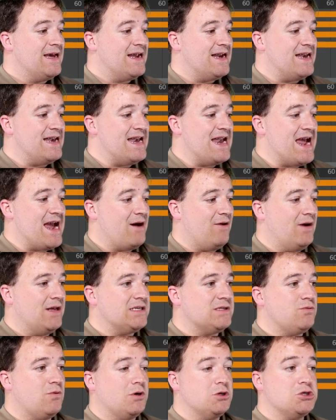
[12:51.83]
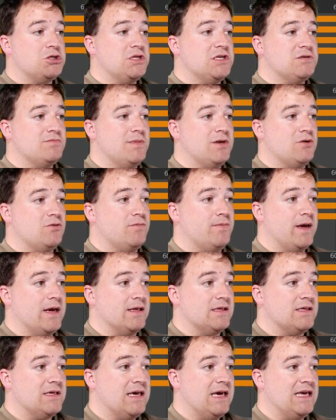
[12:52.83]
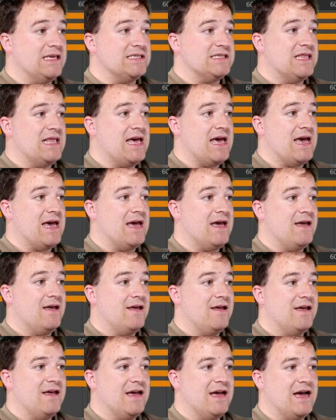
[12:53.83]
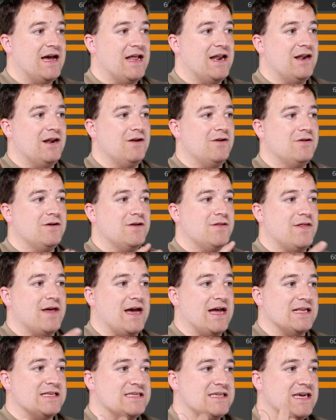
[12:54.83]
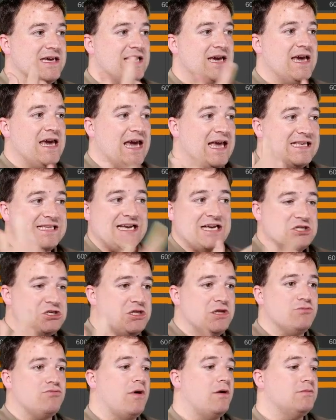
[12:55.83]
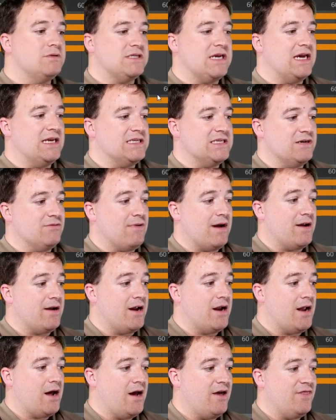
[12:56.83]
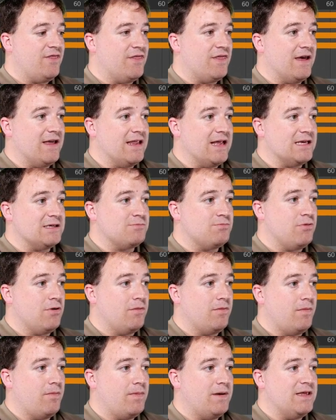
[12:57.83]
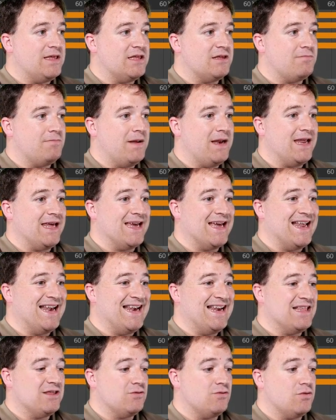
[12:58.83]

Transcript: Now let's watch this middle bit. It's there, and look at that, it's actually rotating around, and I think that's probably spinning a little